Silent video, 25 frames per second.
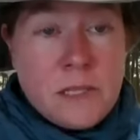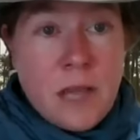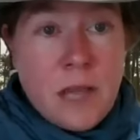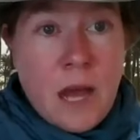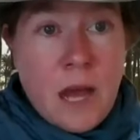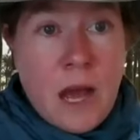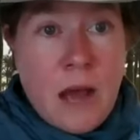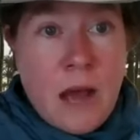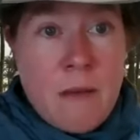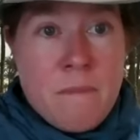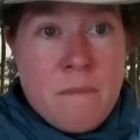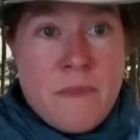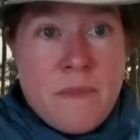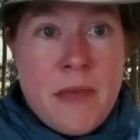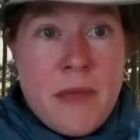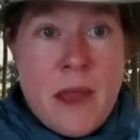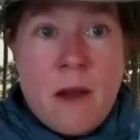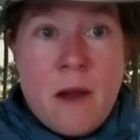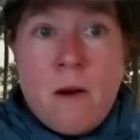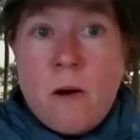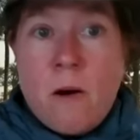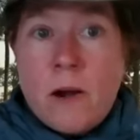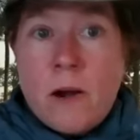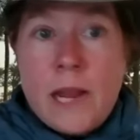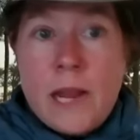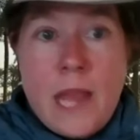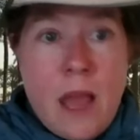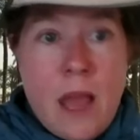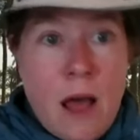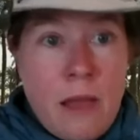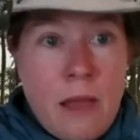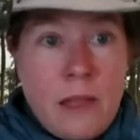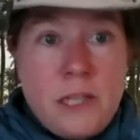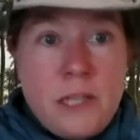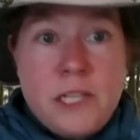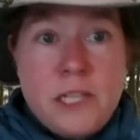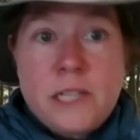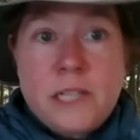Um, they're
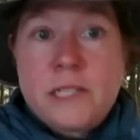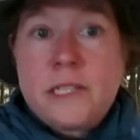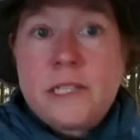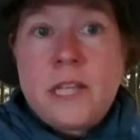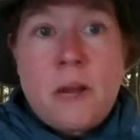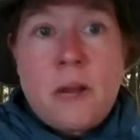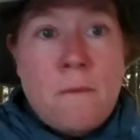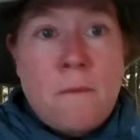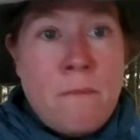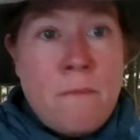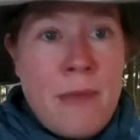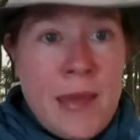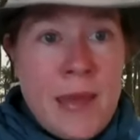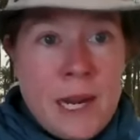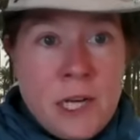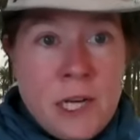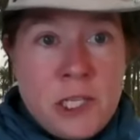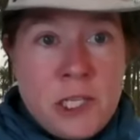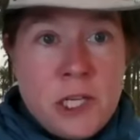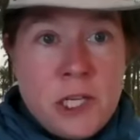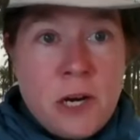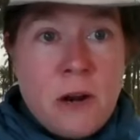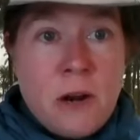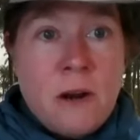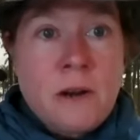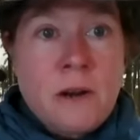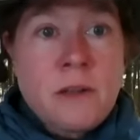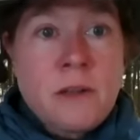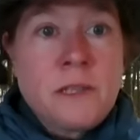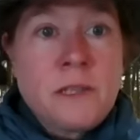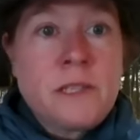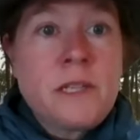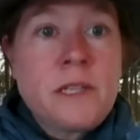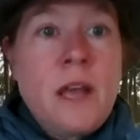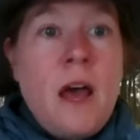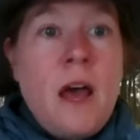archaeologists, they're managers,